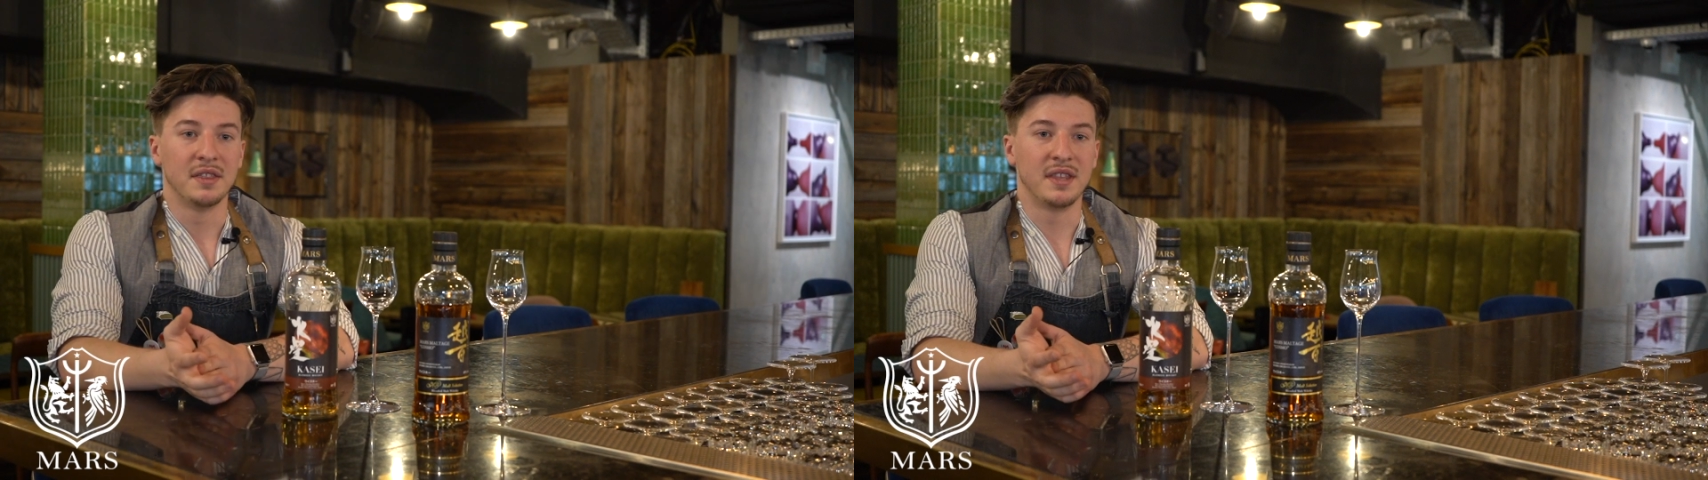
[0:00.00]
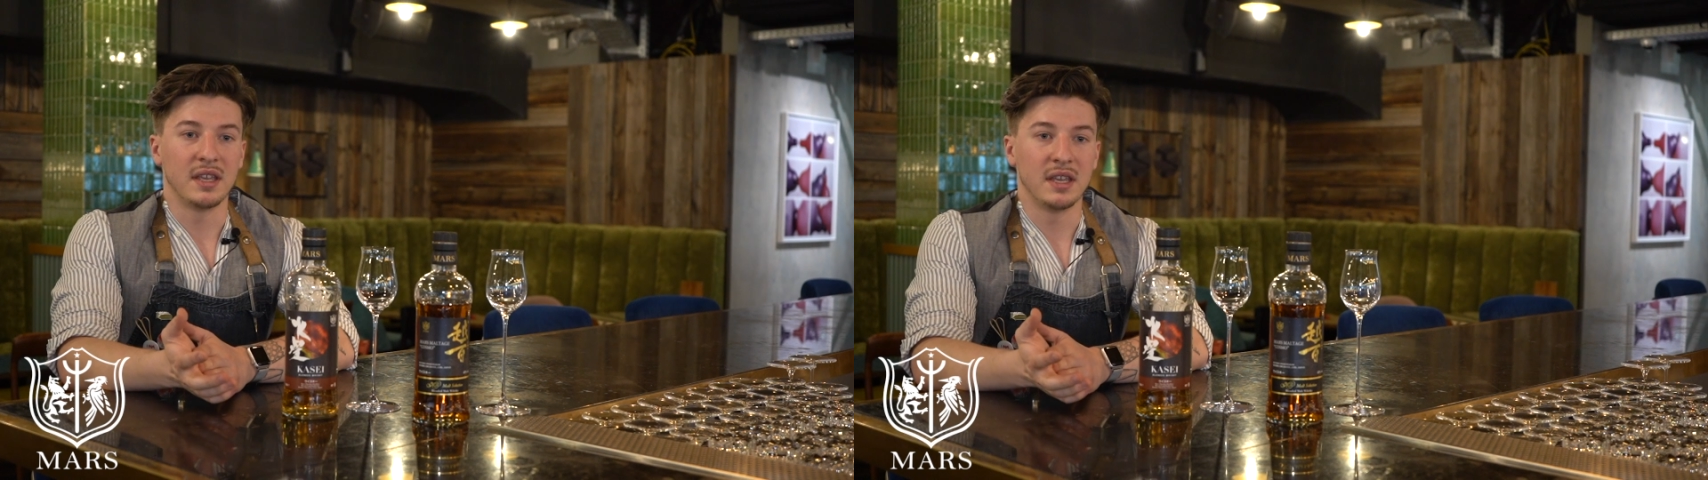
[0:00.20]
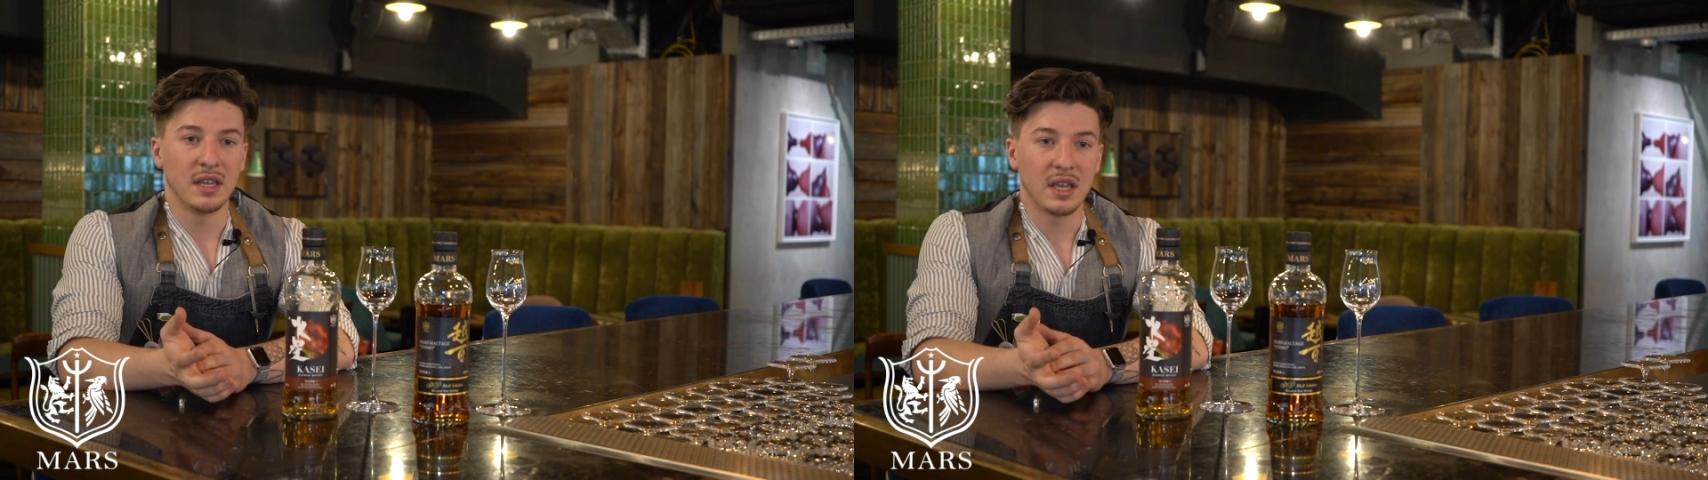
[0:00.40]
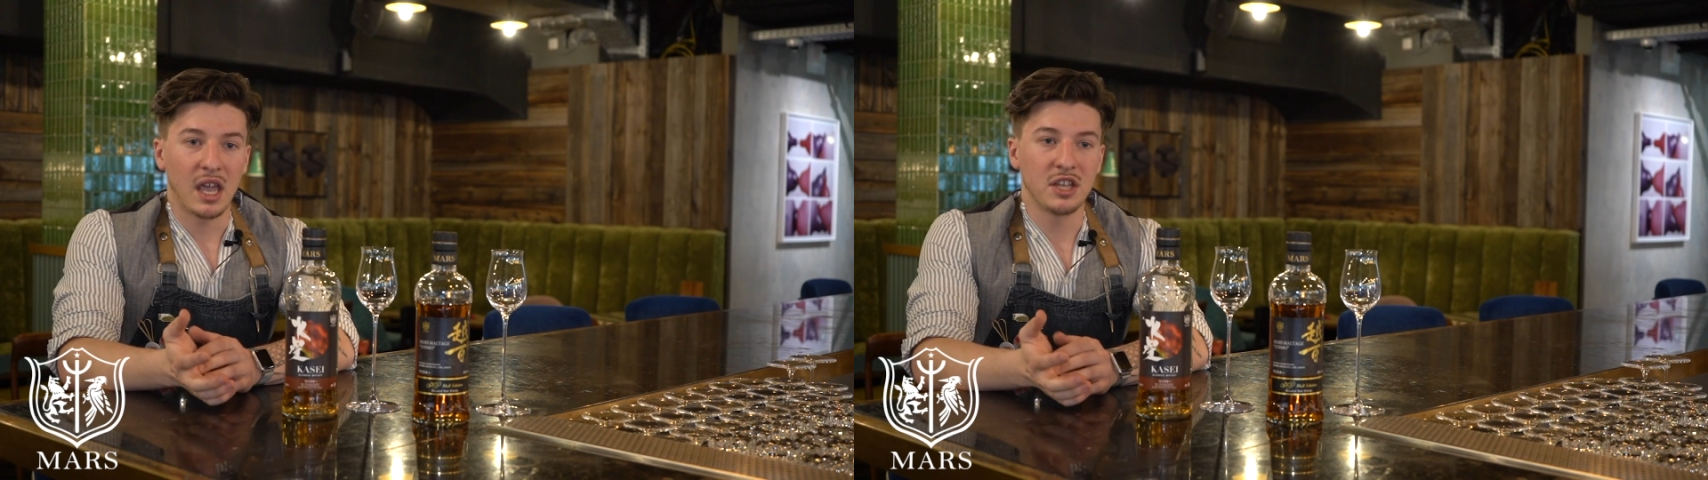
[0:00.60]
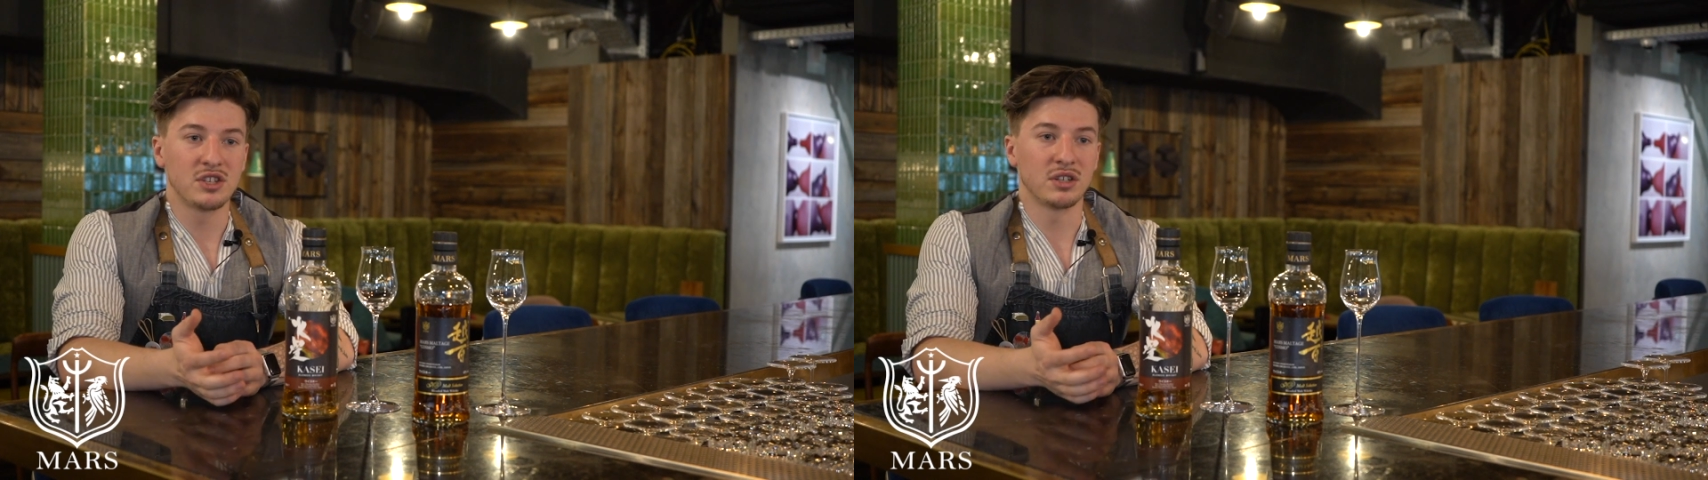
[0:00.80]
The
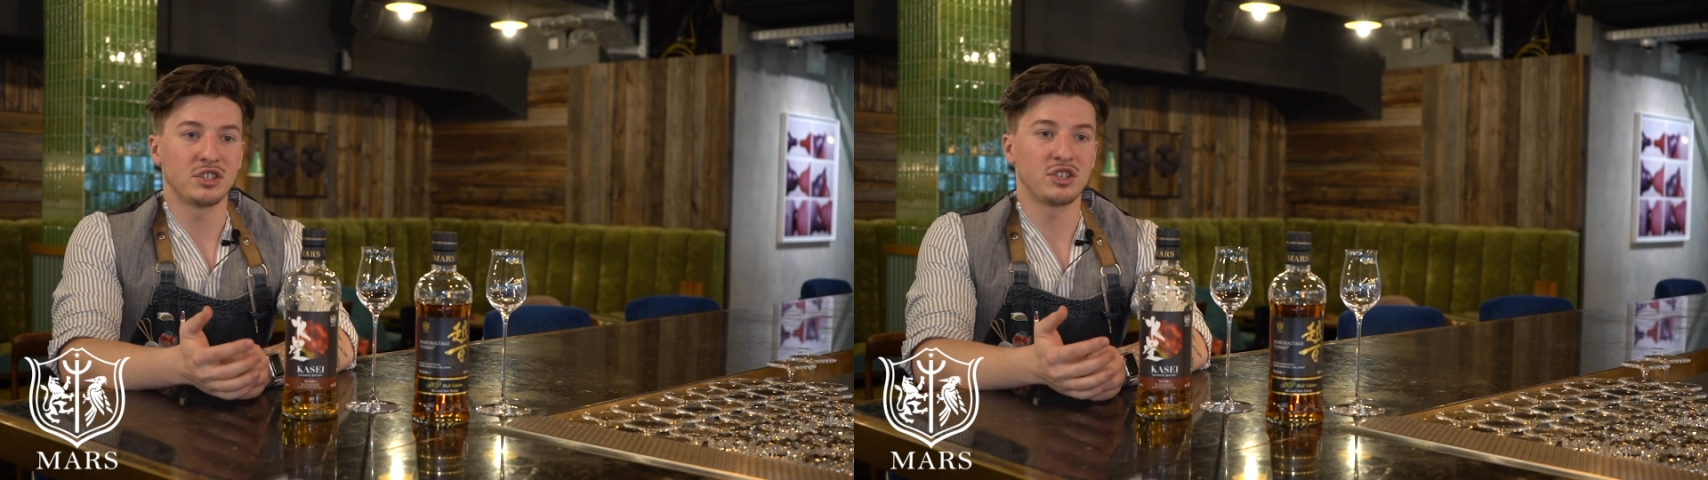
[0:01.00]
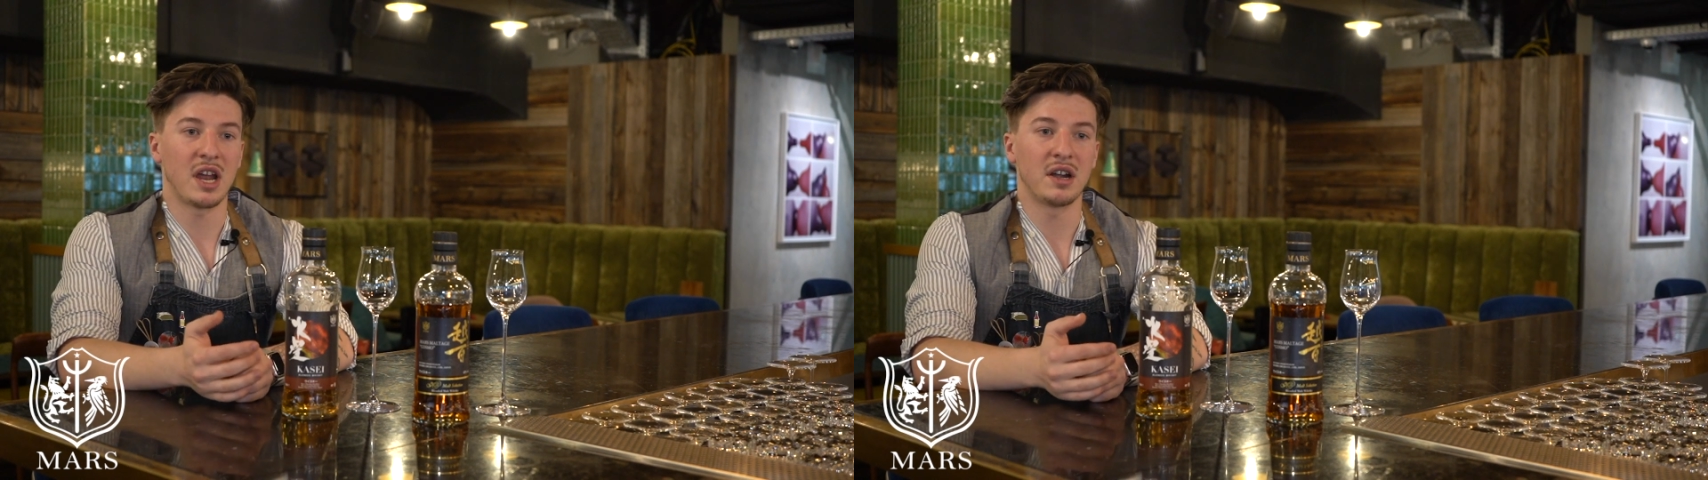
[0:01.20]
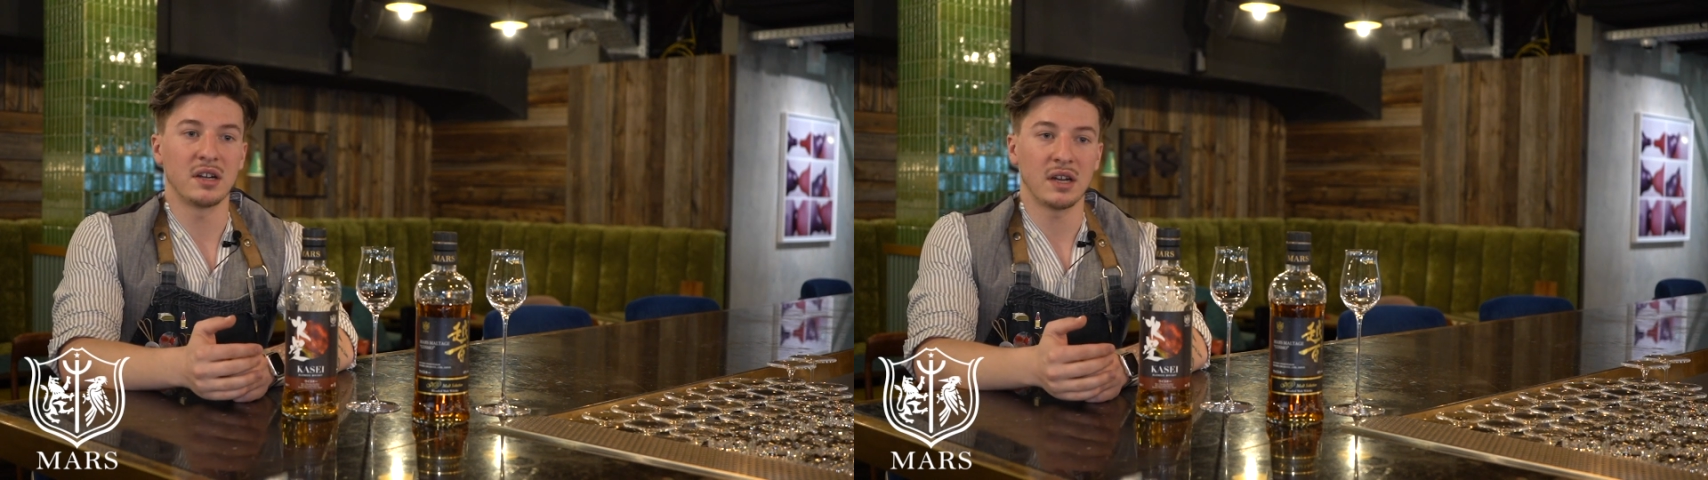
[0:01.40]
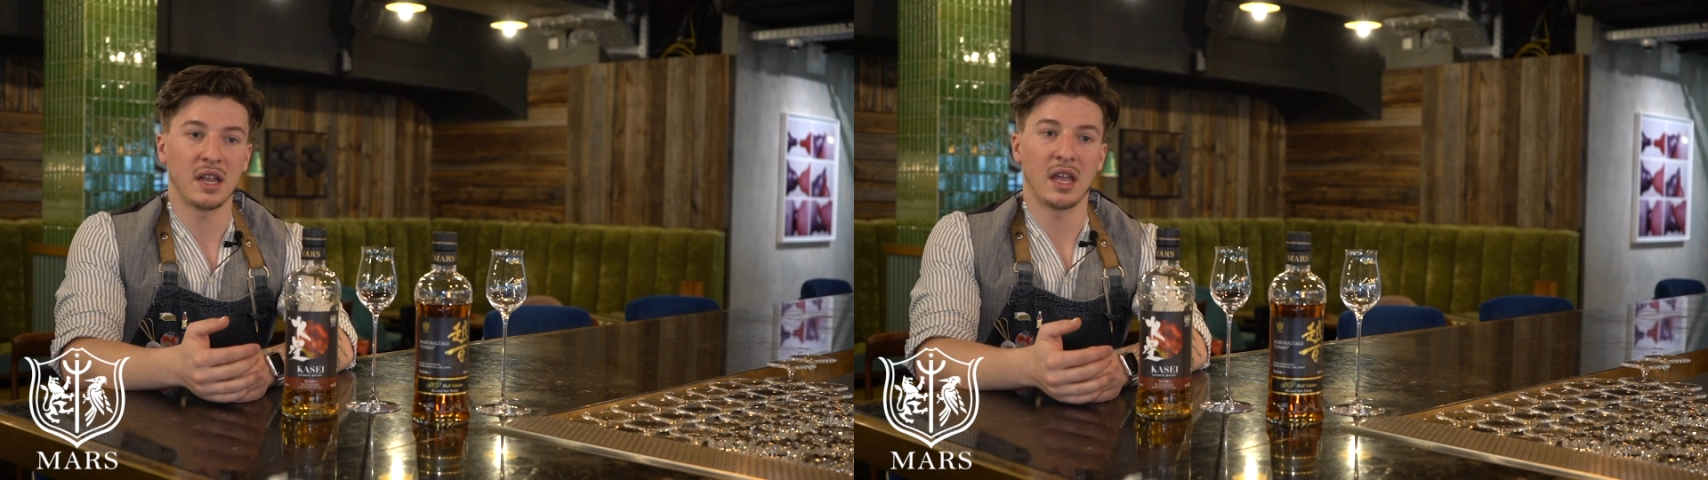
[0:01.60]
angel share